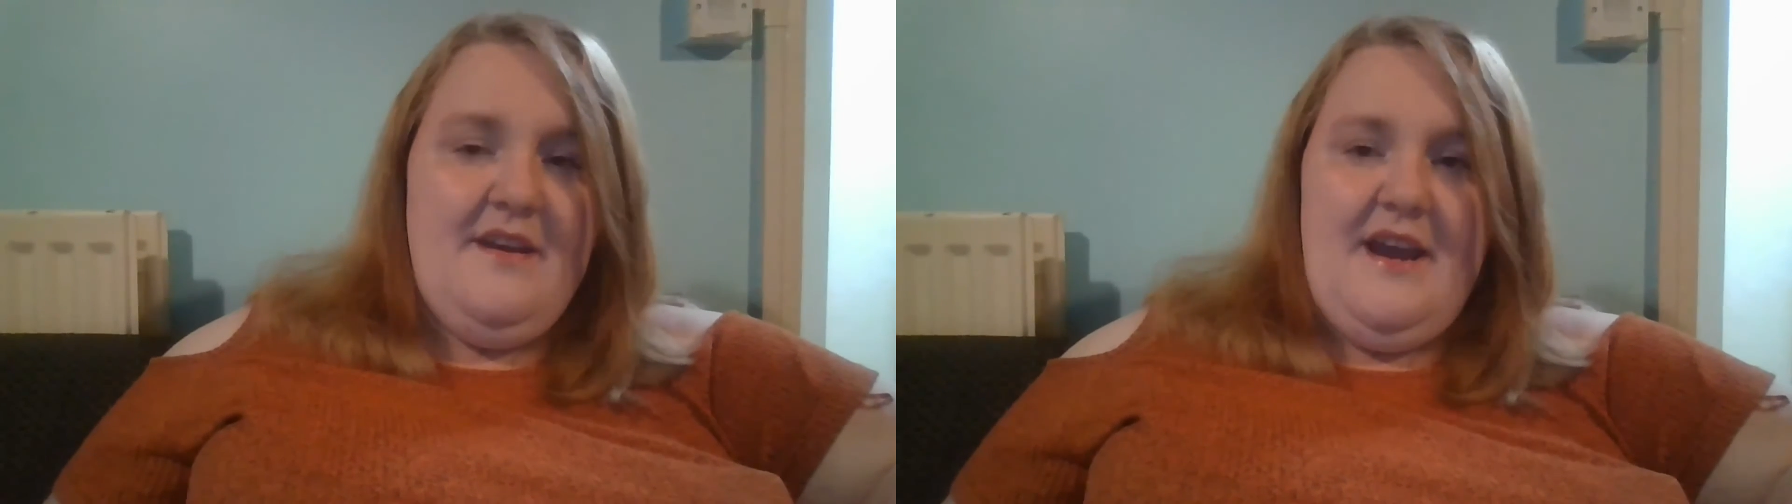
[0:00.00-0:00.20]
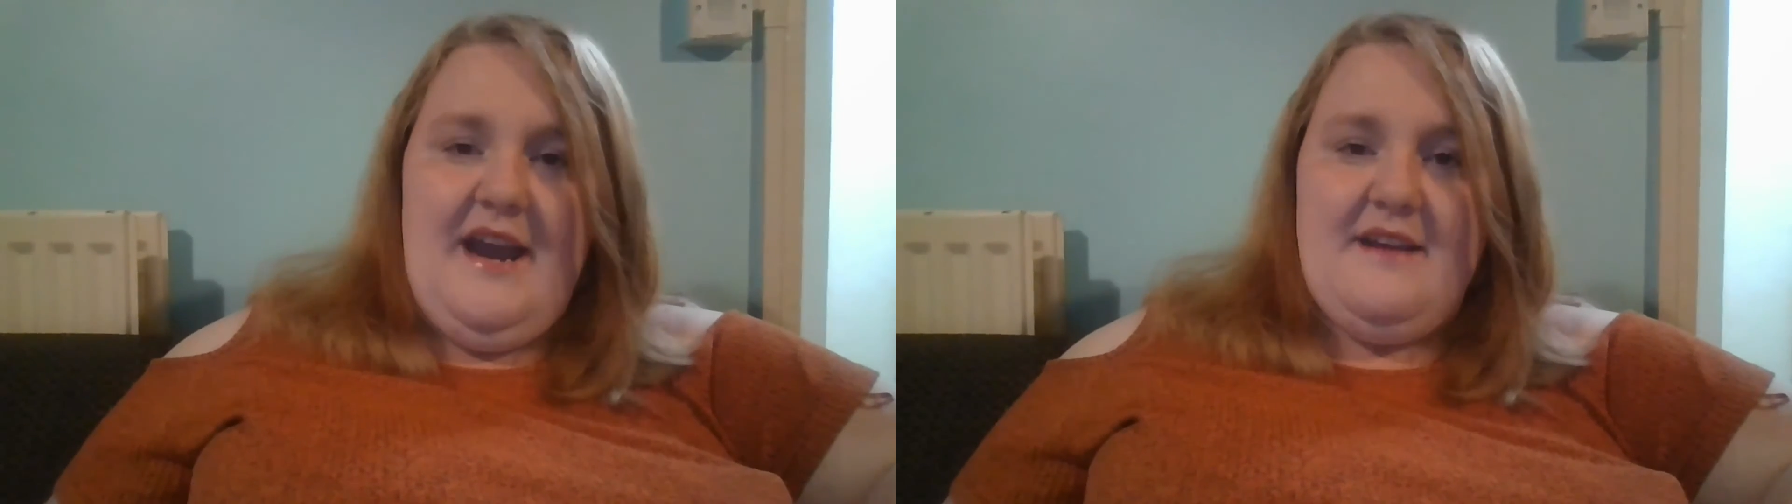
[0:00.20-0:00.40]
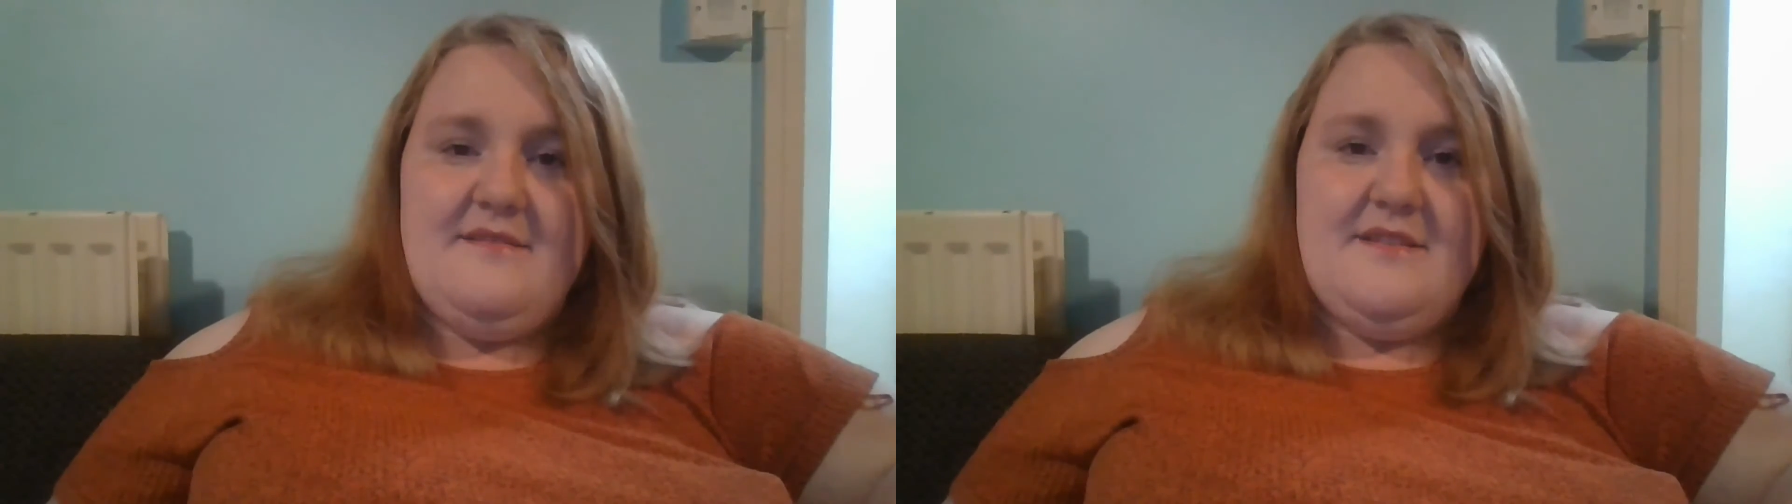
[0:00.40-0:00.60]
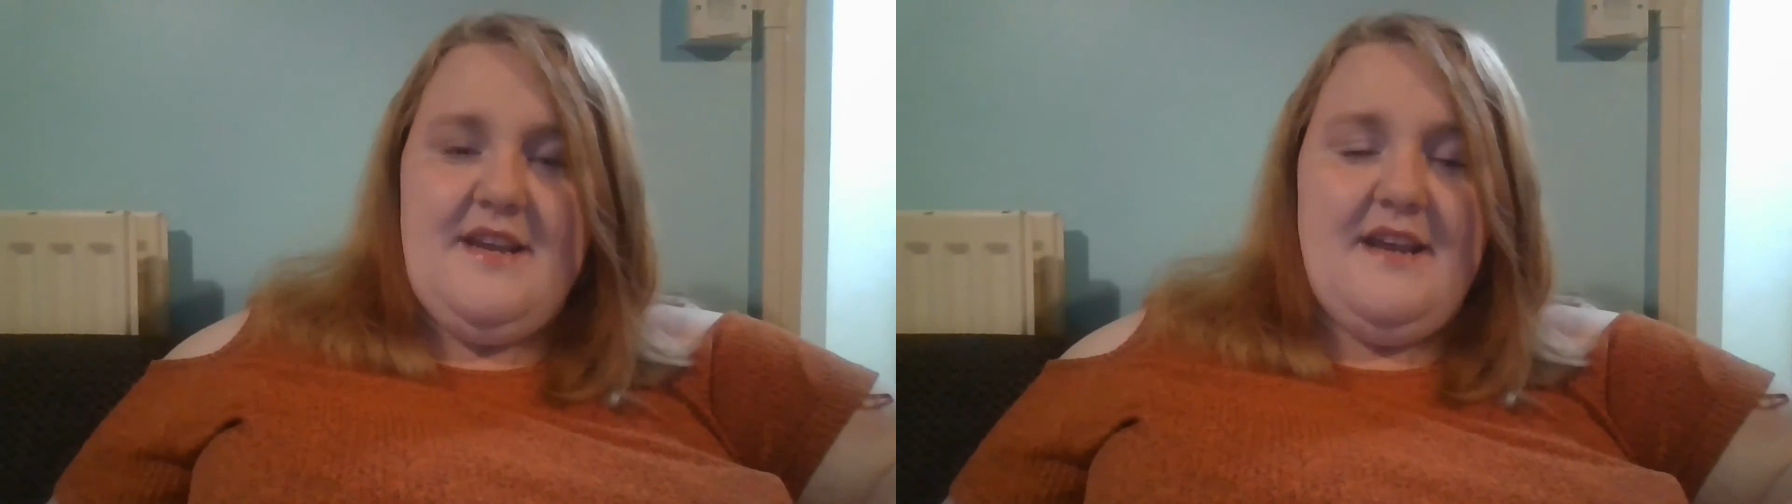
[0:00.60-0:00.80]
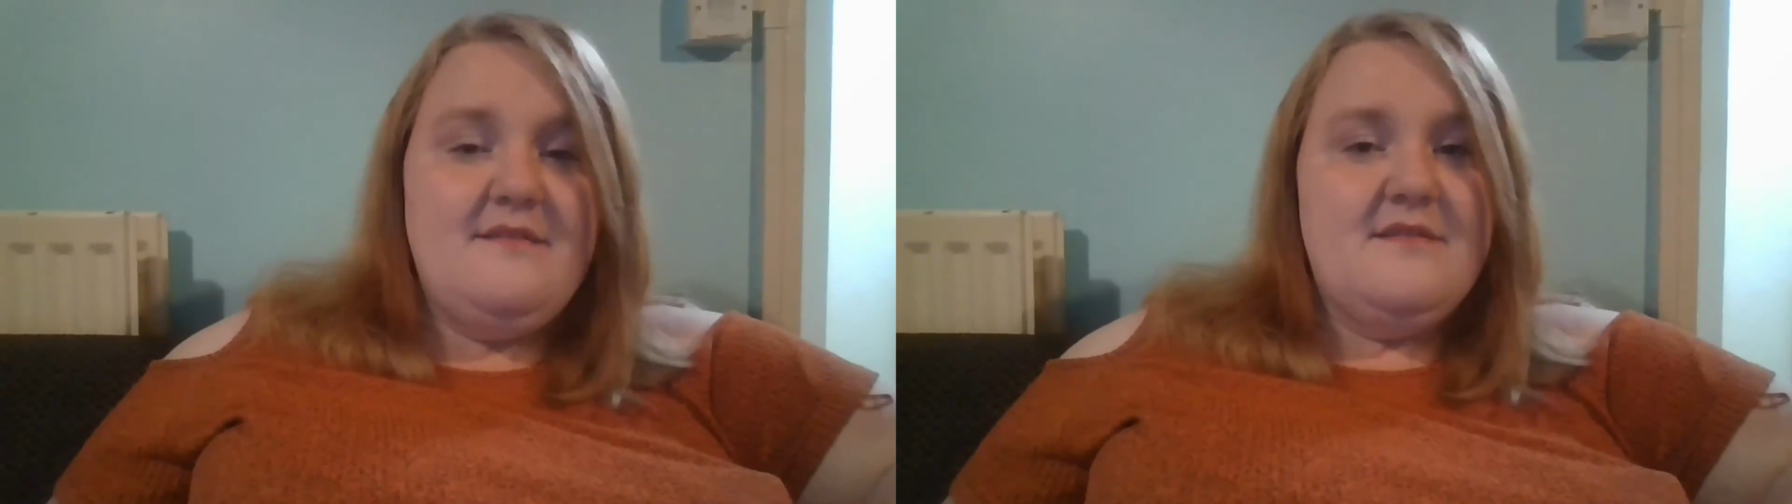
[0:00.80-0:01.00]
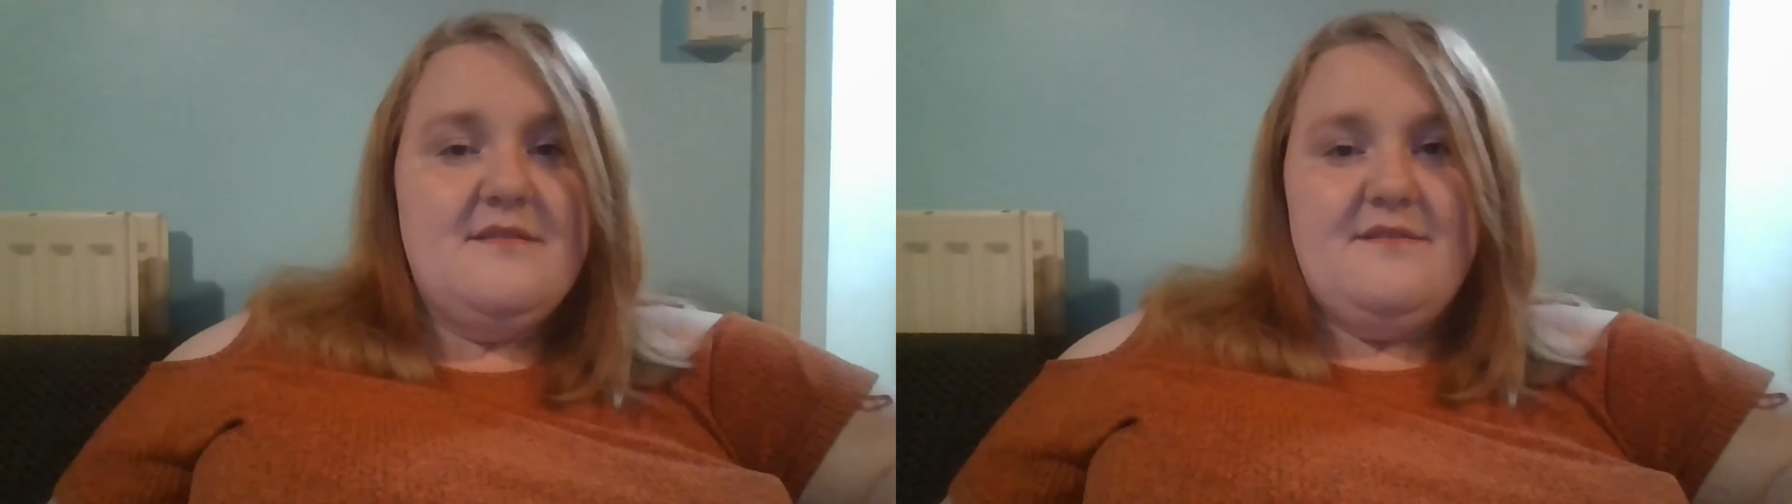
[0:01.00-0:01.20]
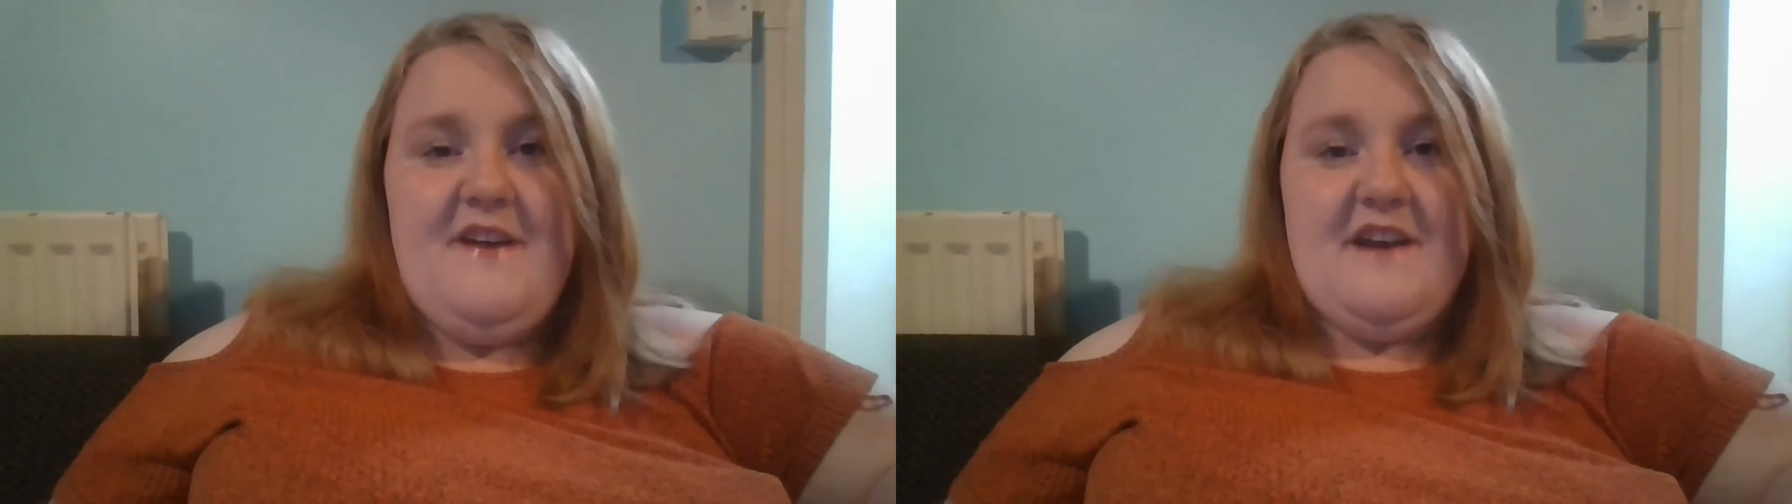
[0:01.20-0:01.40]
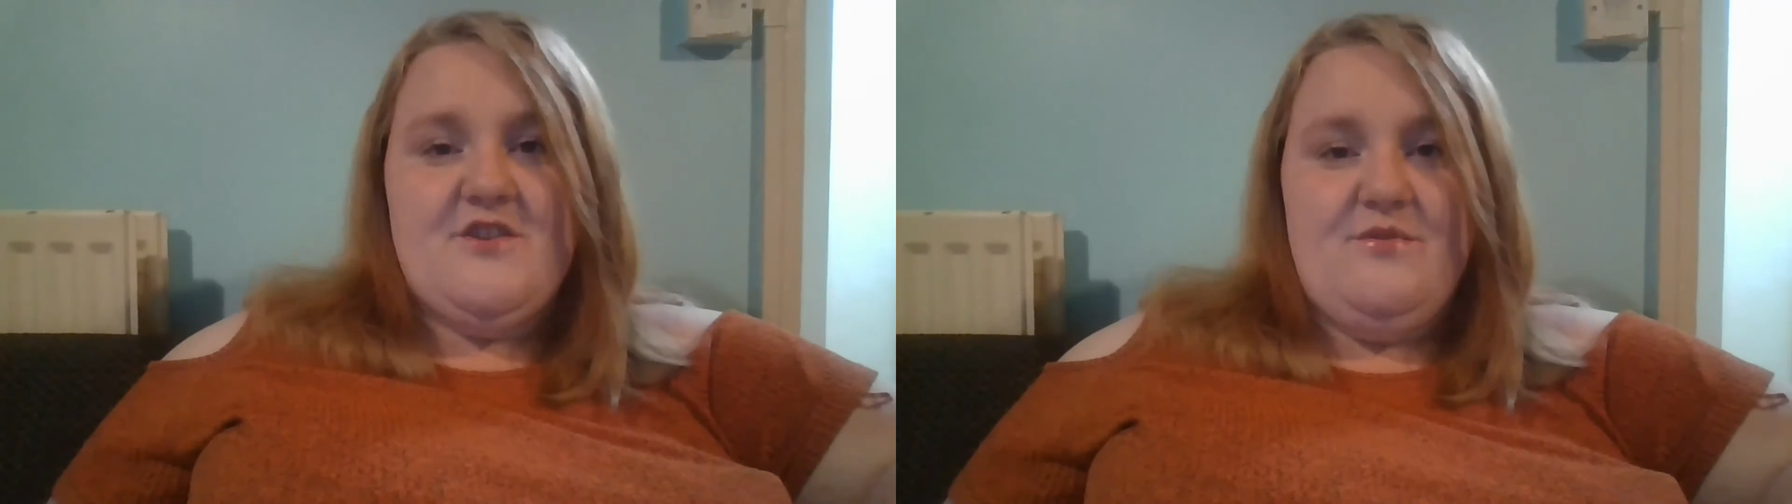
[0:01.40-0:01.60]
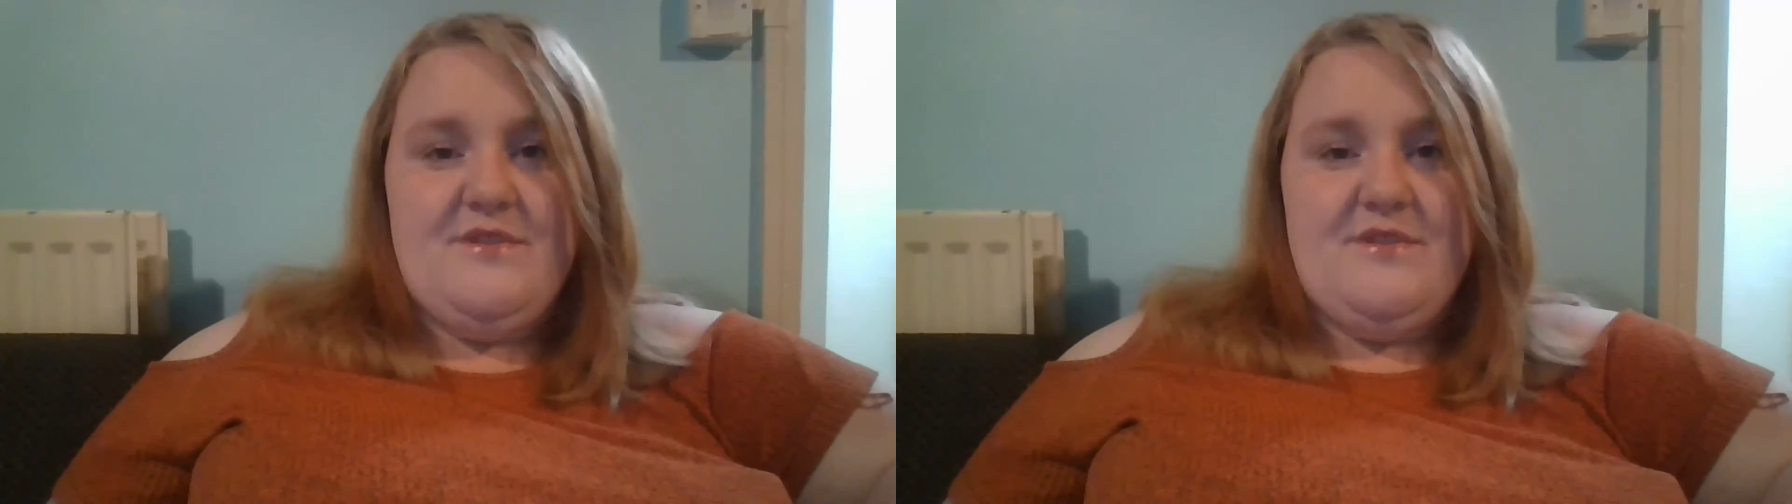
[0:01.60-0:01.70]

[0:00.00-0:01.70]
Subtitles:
And to end factional